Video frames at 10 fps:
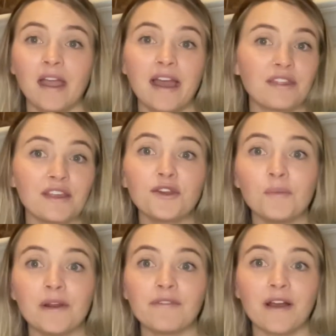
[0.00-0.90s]
I think
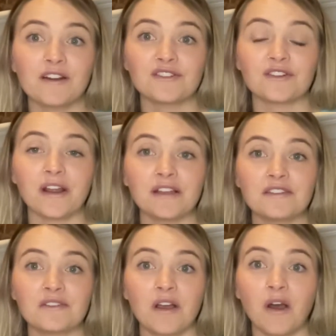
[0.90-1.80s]
humidifiers are
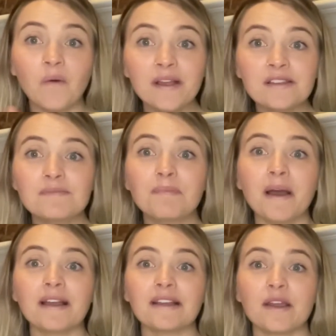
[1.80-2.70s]
nice always,
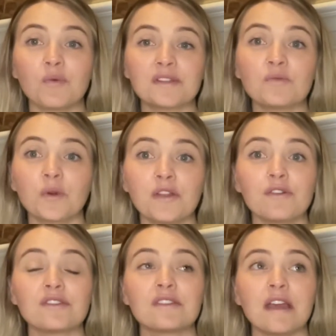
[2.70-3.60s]
but it wasn't one of
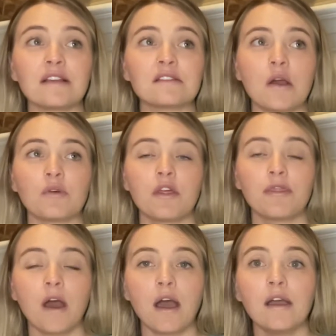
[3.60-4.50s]
those things I would have
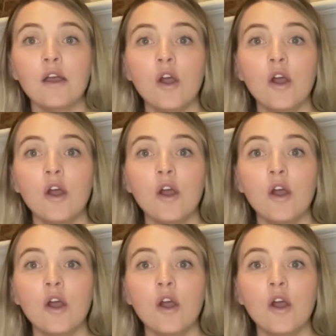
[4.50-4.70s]
thought,